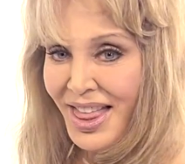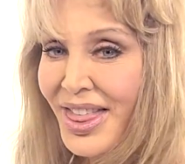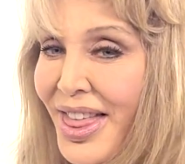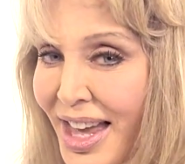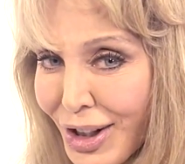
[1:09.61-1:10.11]

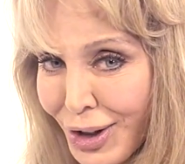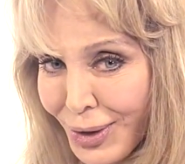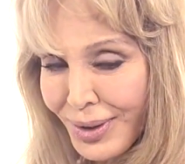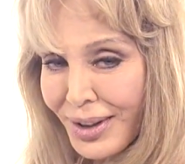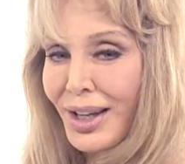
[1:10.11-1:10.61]
Thank
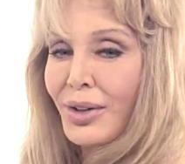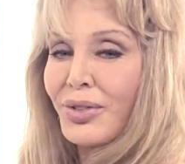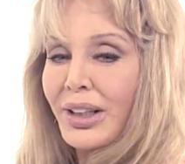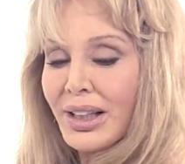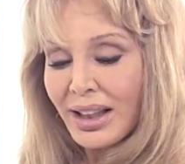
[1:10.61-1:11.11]
you for
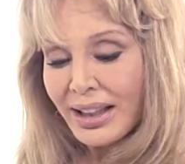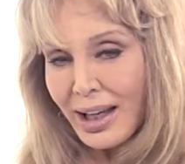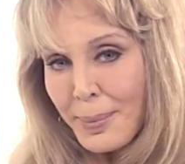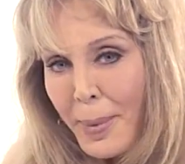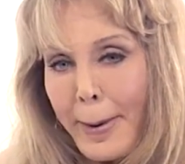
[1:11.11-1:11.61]

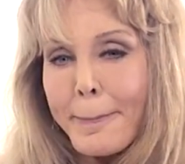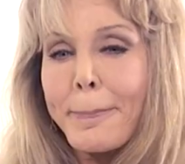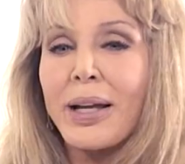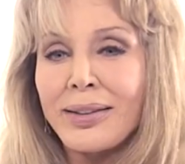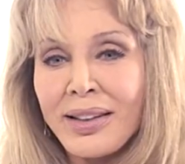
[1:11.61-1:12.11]
clicking my
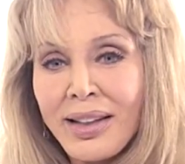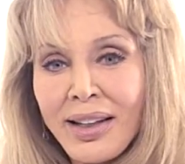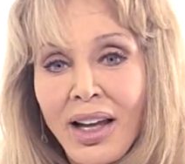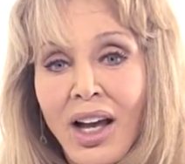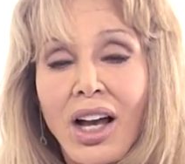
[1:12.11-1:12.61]
button.
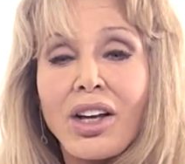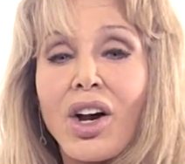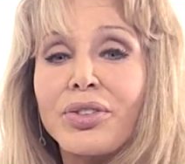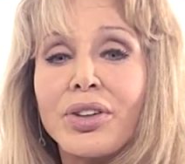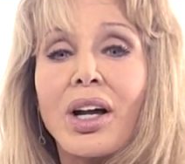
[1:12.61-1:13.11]
I
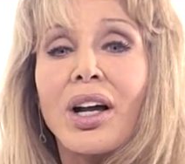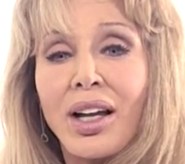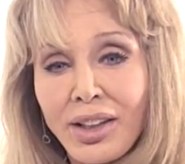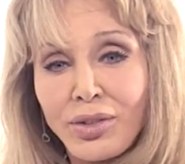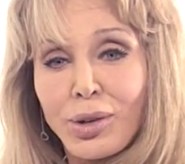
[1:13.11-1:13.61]
offer
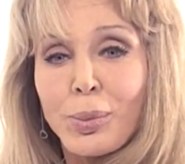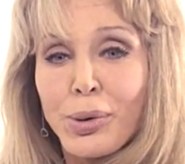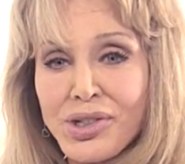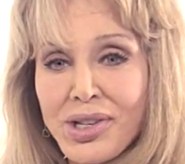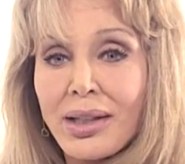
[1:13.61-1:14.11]

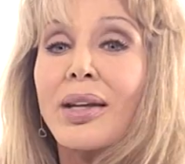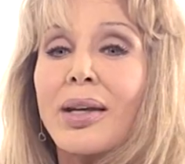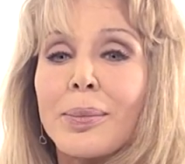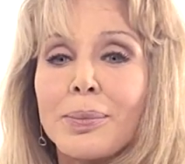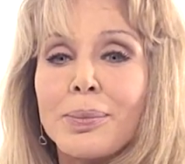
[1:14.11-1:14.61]
100%
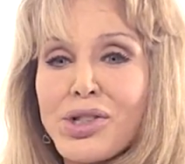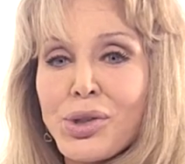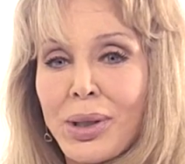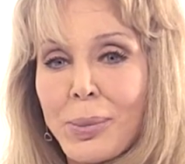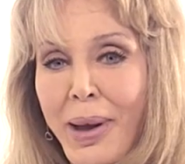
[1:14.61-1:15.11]

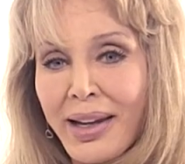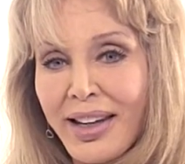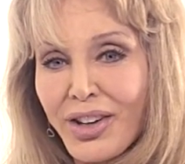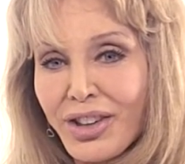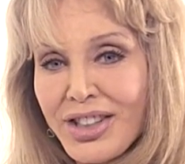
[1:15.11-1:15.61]
misery back
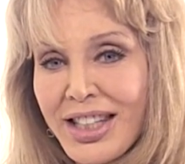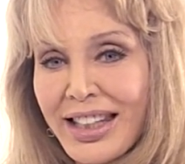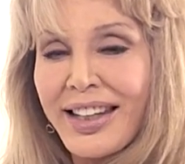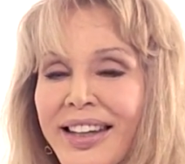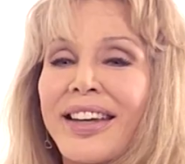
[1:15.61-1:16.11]

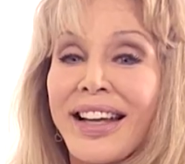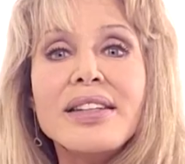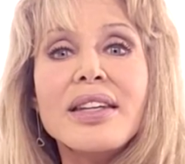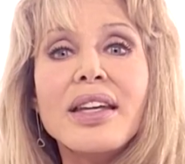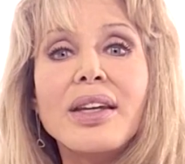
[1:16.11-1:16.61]
guarantee.
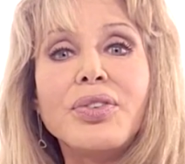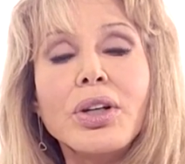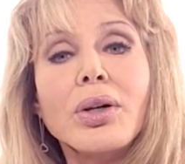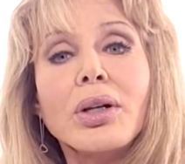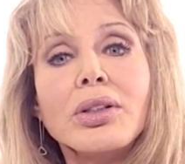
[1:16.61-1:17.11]
If
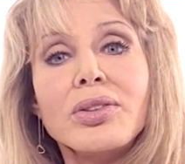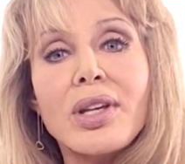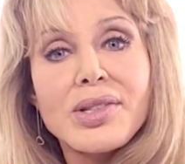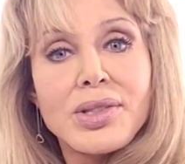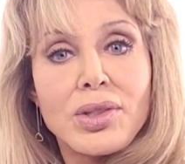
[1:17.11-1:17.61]
you're on your
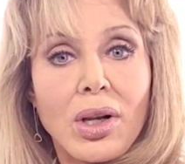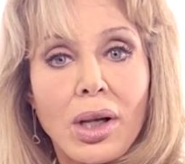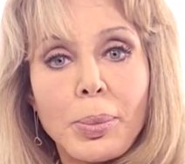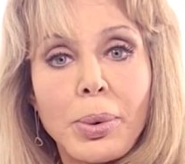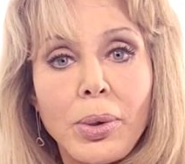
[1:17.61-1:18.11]

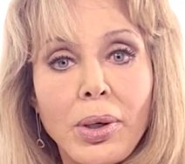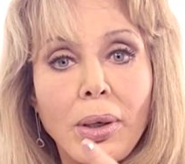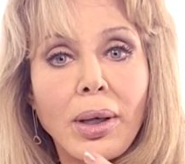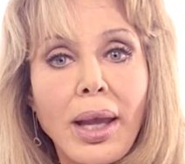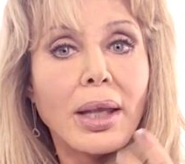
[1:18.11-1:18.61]
desktop
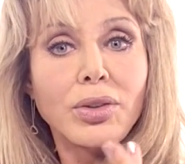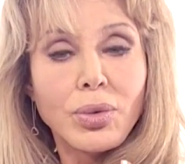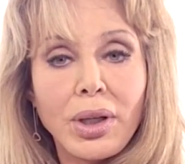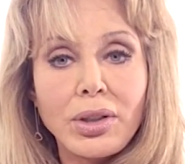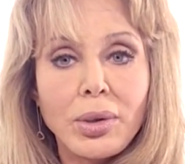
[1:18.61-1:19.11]
or
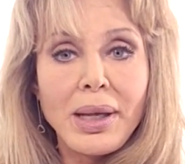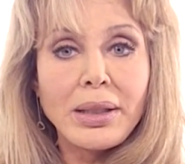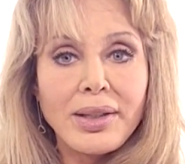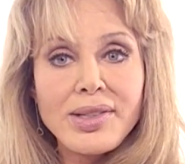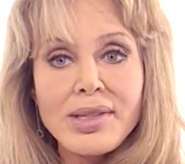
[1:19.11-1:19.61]
Android, you may
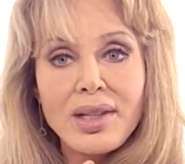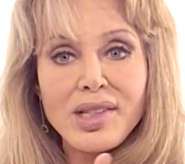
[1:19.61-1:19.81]
not see the